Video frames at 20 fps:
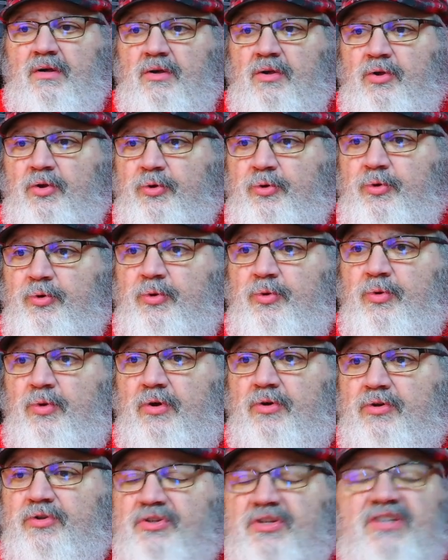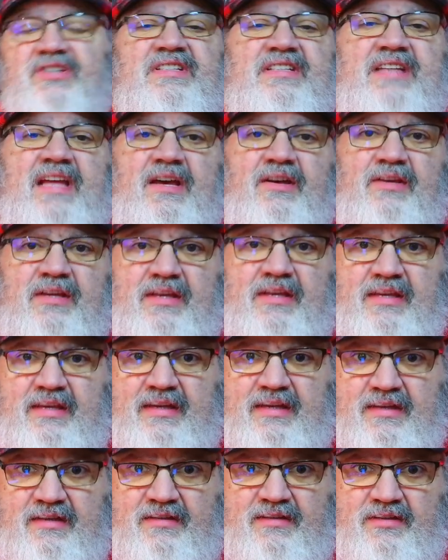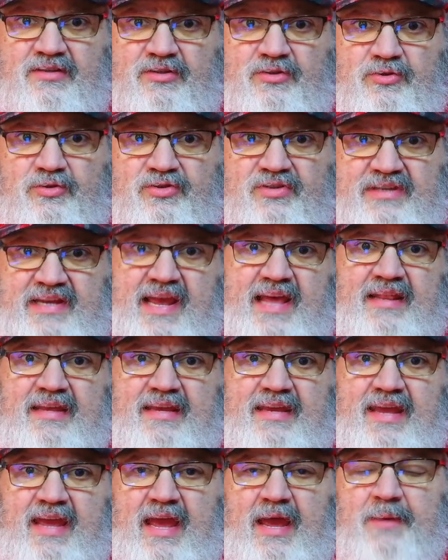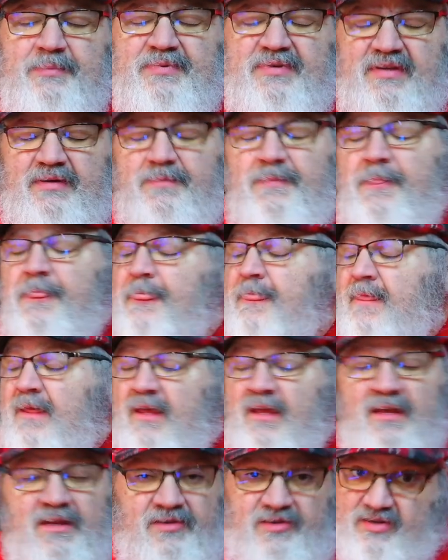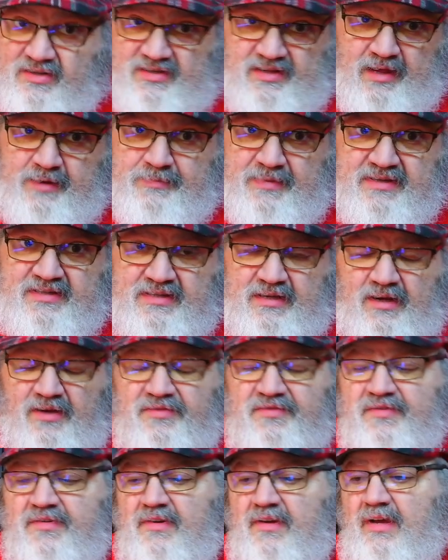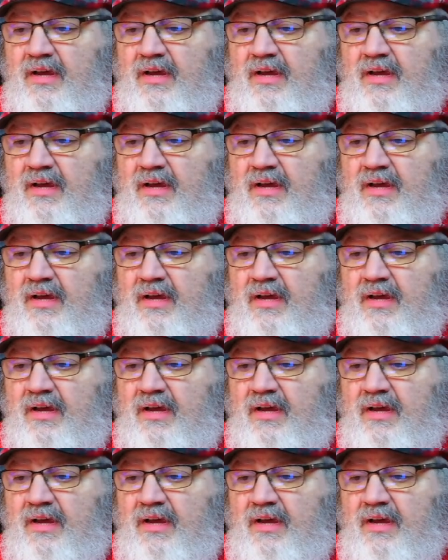who are just now getting into Scally Caps, and just like myself,